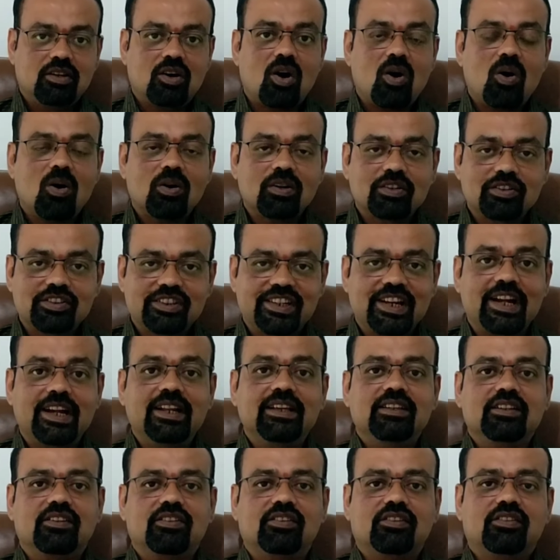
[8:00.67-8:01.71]
or
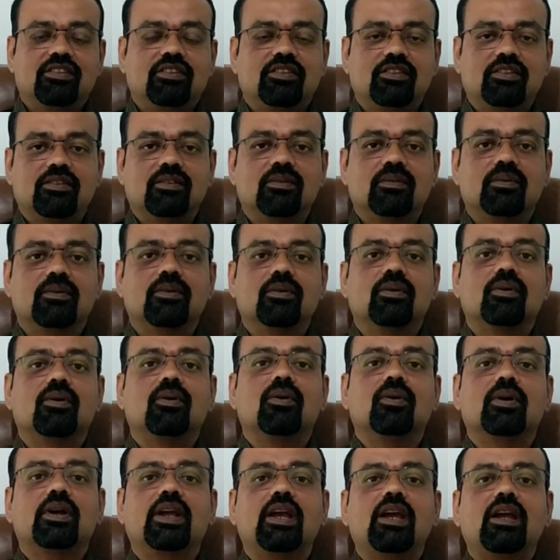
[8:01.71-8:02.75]
studies,
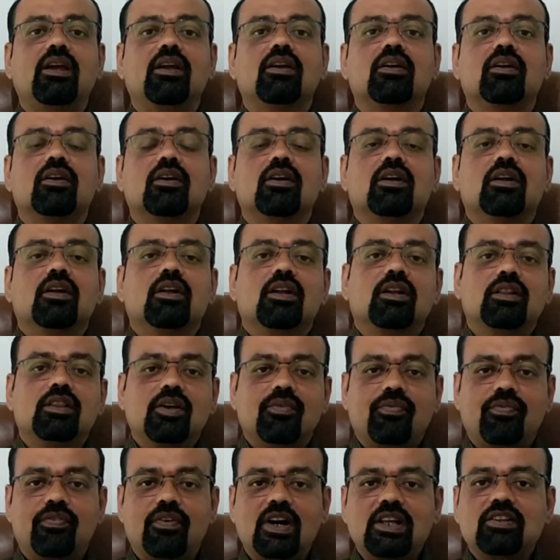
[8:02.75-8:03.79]
okay, the
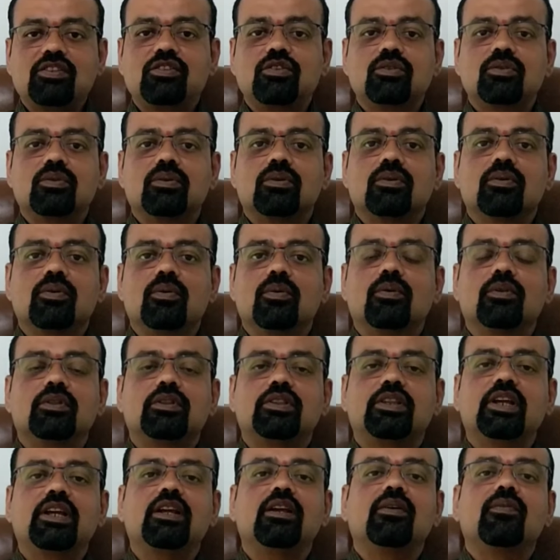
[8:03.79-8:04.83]
first
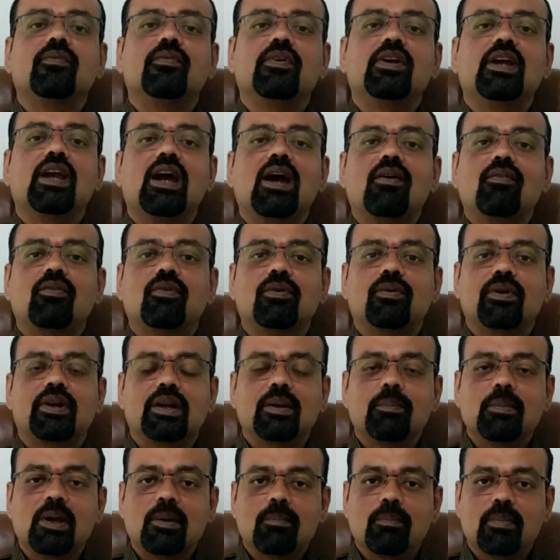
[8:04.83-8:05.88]
thing we have to
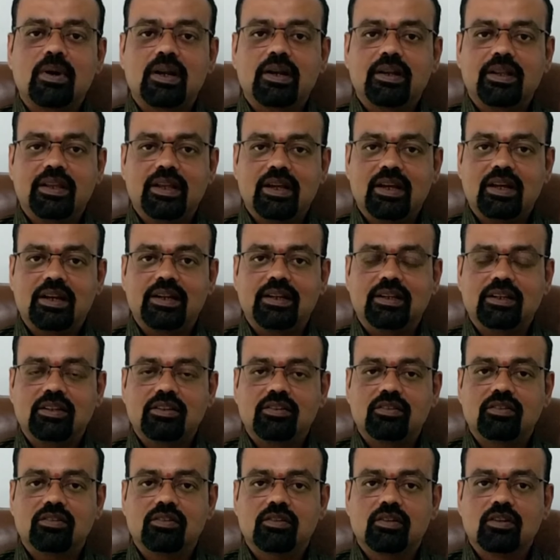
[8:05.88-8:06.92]
remember here
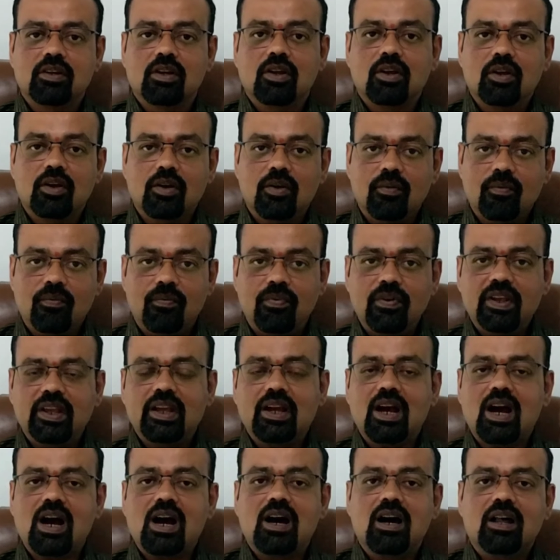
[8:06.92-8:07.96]
is
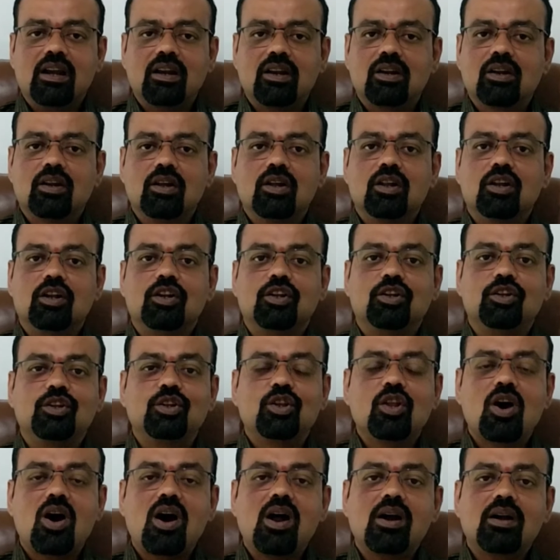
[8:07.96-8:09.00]
we are
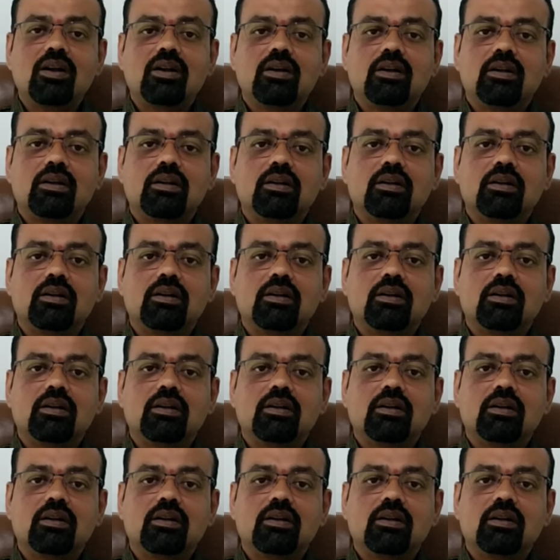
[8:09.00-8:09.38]
not